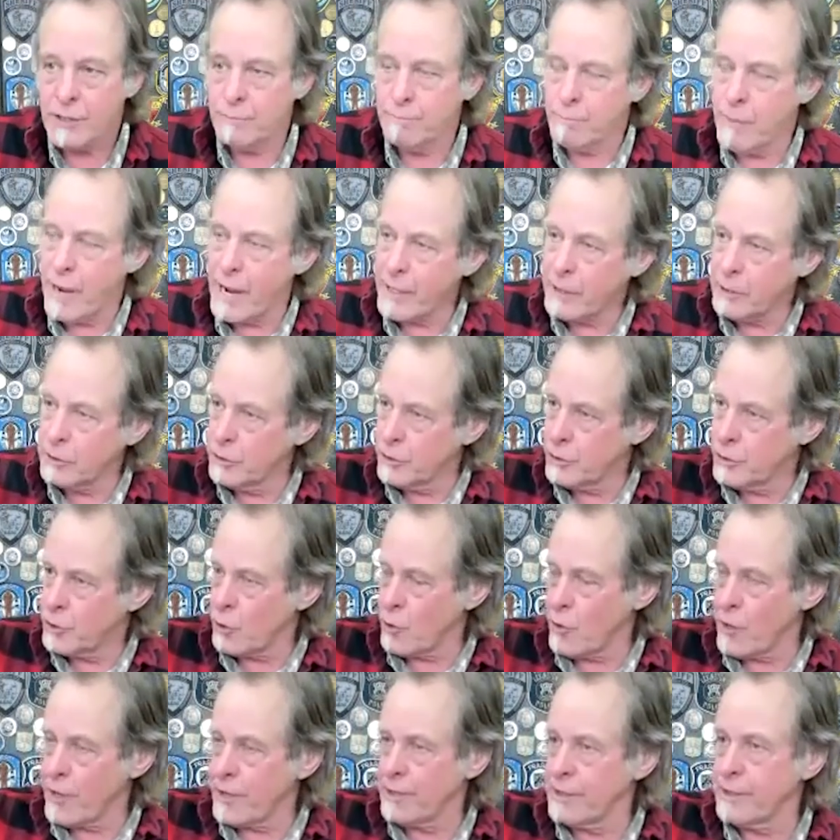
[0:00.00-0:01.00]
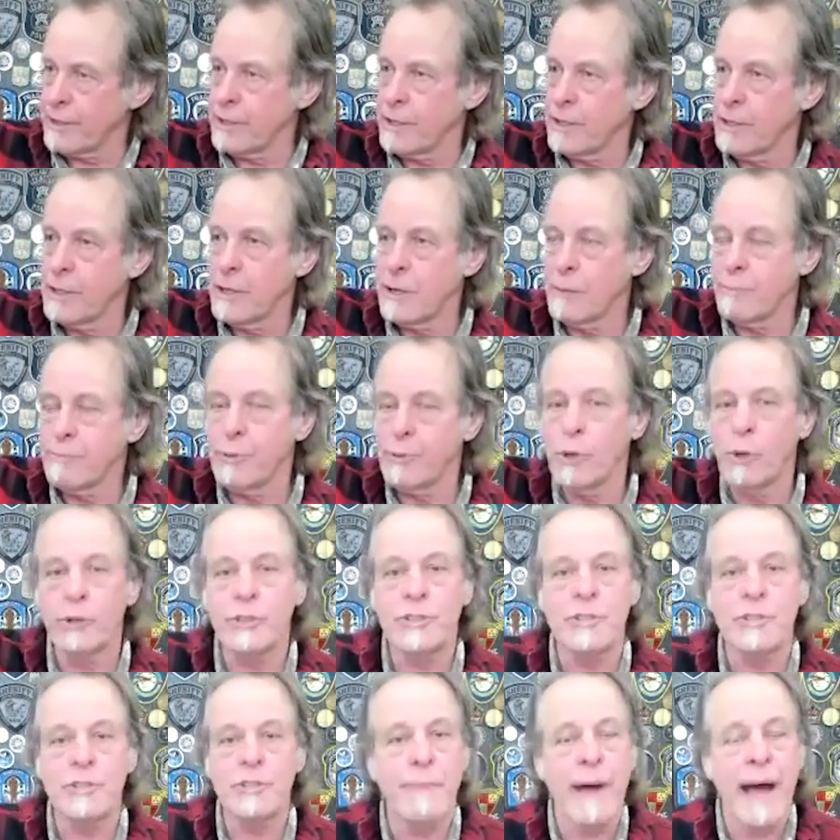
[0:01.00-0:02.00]
Michael Jordan
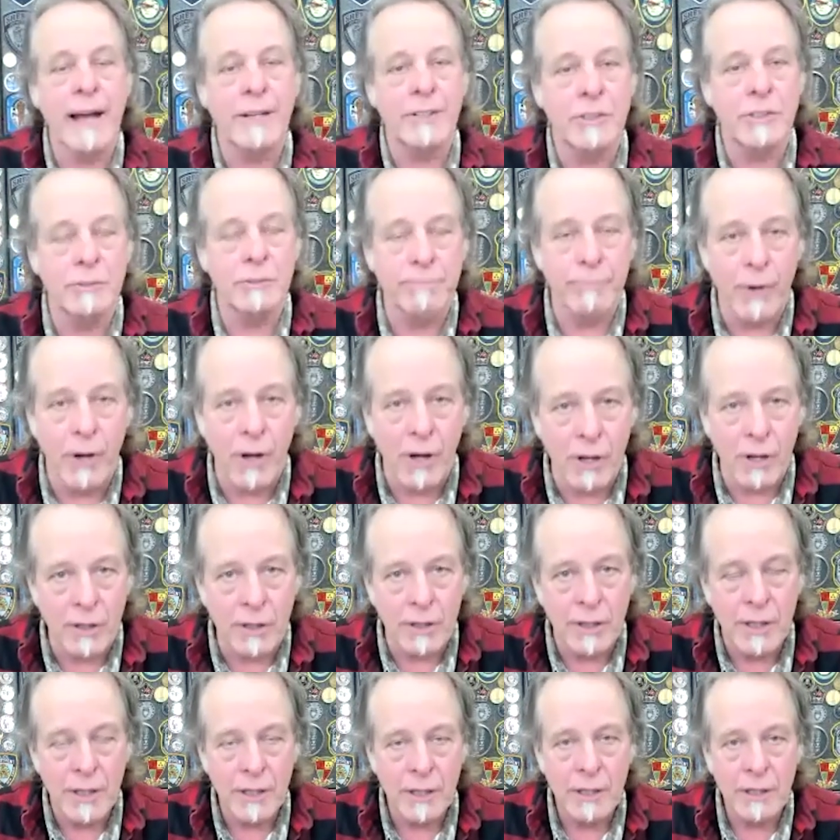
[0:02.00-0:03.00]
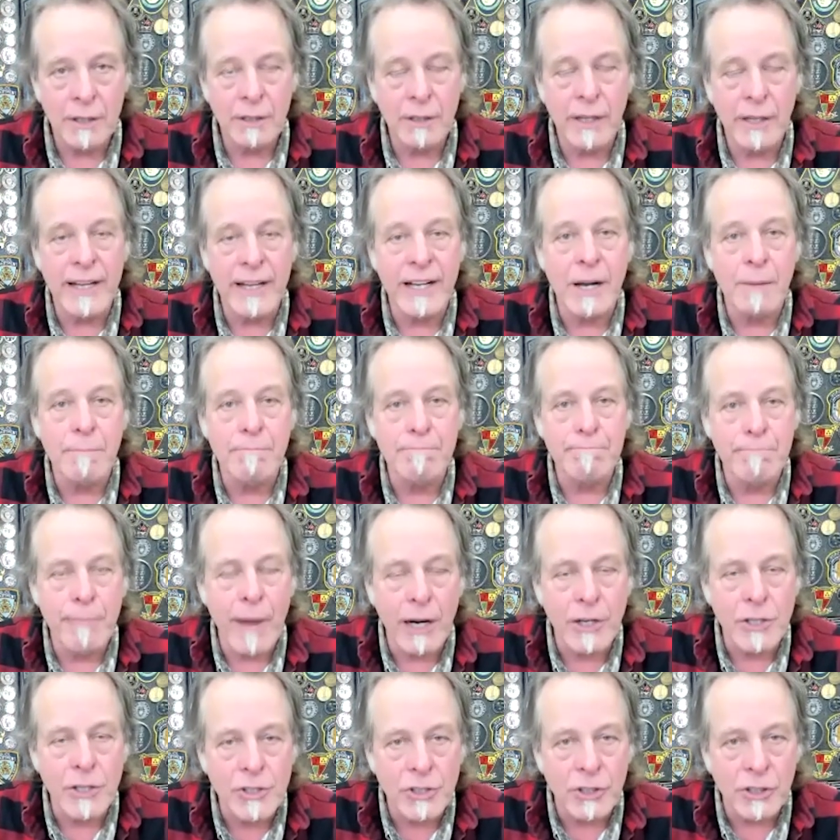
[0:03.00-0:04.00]
approached basketball like a
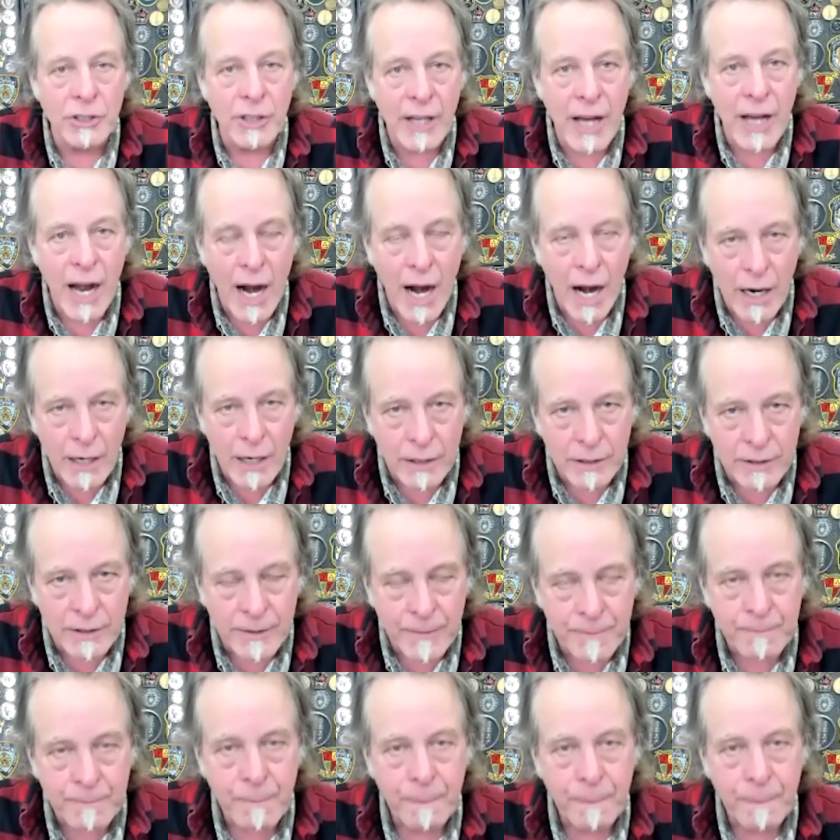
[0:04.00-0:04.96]
martial art.